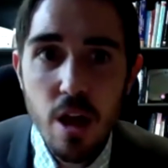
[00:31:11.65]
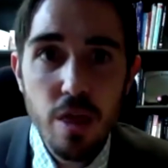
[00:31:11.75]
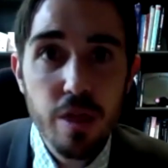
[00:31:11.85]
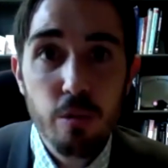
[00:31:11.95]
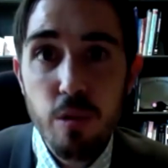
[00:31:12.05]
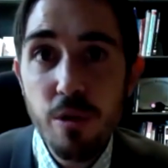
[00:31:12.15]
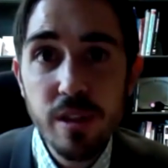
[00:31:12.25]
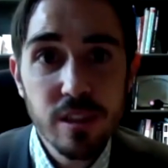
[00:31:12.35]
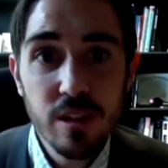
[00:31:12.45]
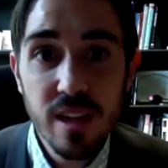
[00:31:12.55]
the
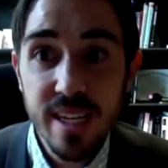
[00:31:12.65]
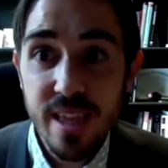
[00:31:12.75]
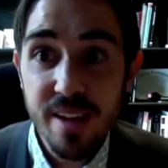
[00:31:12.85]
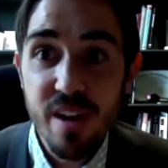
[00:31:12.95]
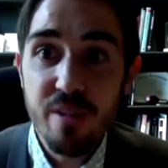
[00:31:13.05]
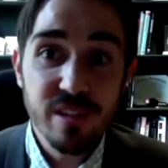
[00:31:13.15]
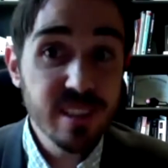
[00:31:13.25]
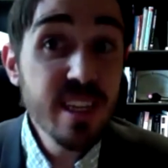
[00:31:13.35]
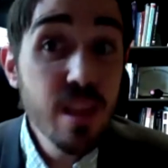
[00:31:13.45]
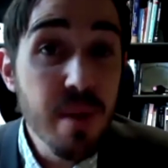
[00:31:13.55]
rodents look like they've never
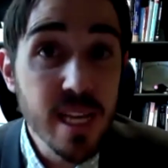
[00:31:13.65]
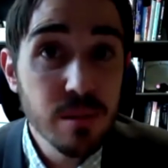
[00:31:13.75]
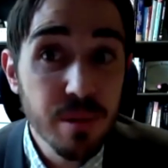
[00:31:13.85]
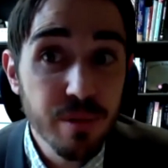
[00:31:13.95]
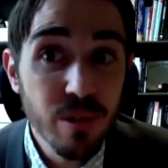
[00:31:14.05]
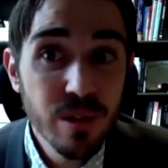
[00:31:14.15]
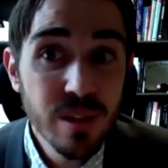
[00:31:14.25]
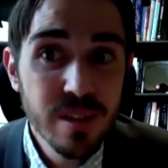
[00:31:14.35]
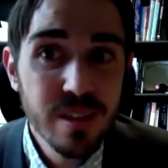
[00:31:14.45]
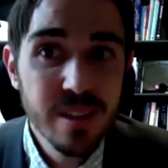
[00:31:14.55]
seen the maze before
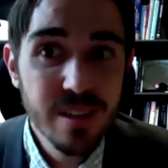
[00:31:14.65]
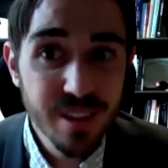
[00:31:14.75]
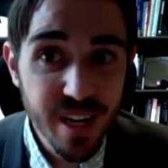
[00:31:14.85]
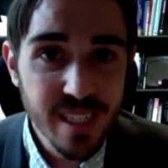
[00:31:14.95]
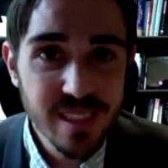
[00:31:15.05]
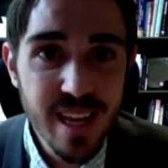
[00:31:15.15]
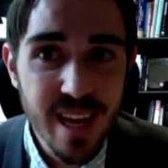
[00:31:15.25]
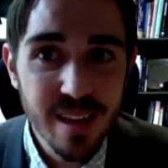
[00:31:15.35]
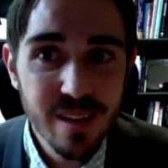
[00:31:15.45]
the next day.